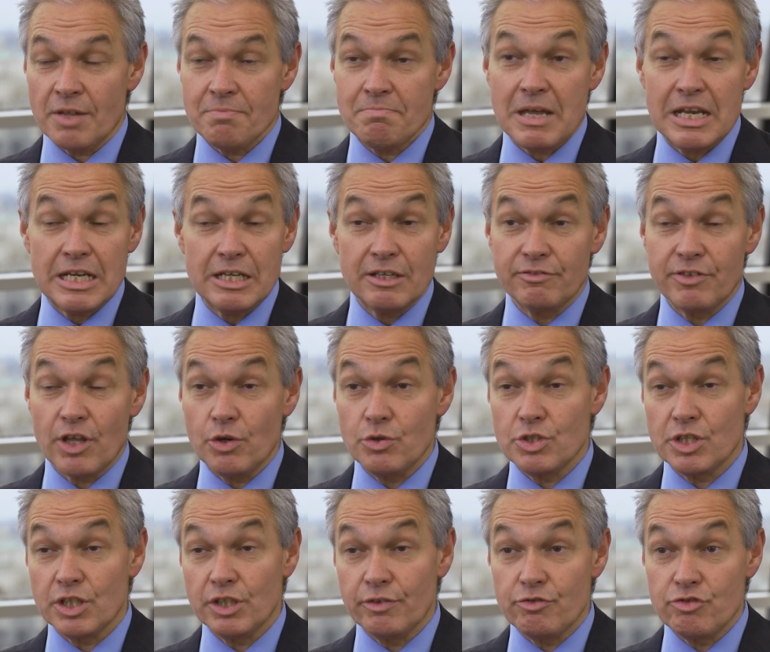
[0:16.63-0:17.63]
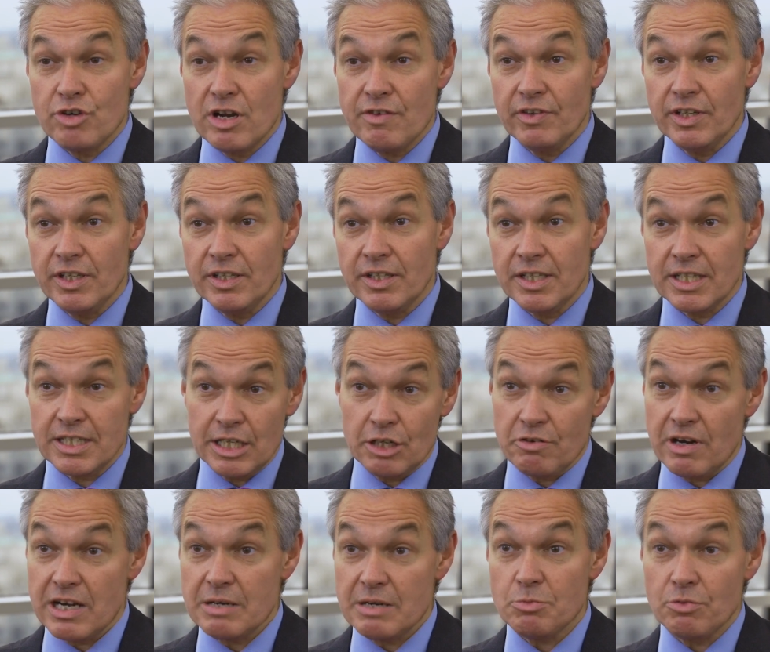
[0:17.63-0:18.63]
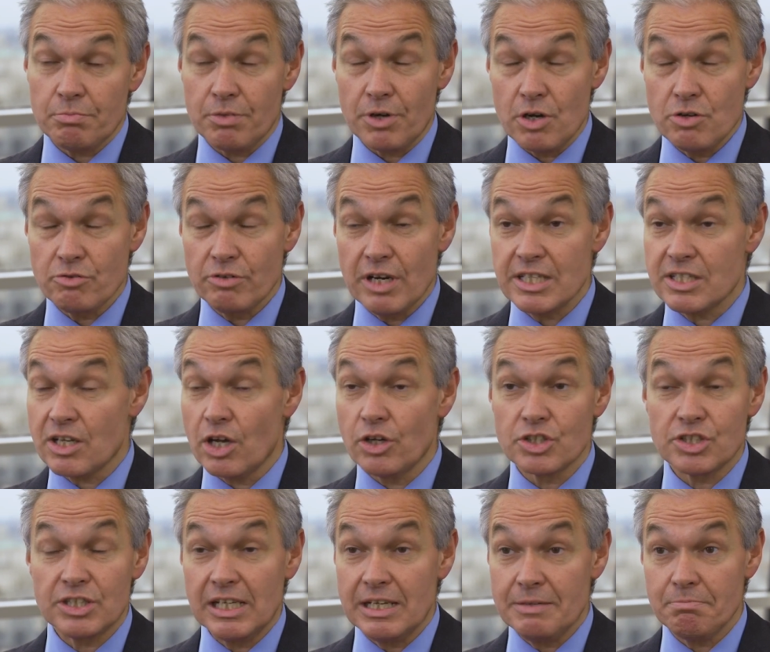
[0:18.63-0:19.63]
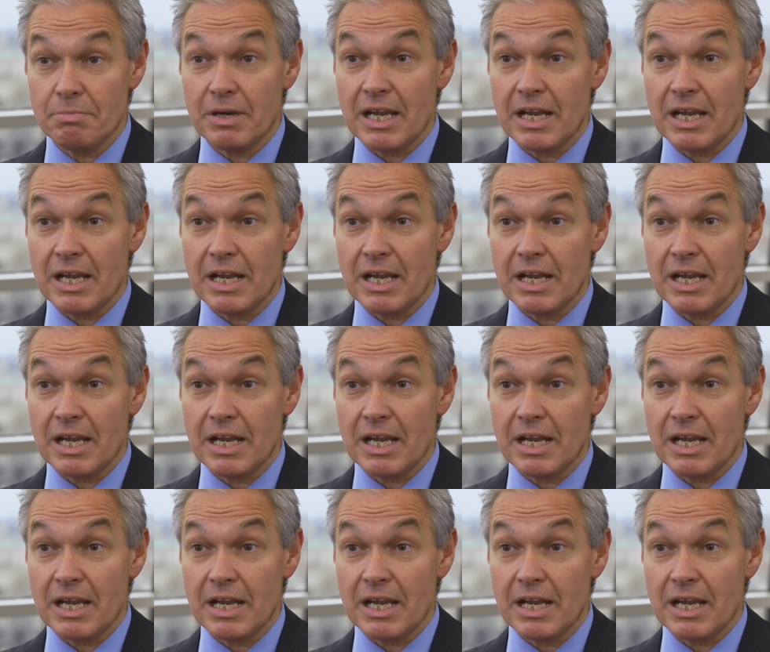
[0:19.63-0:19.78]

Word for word: many of those that have driven this incredible progress are still in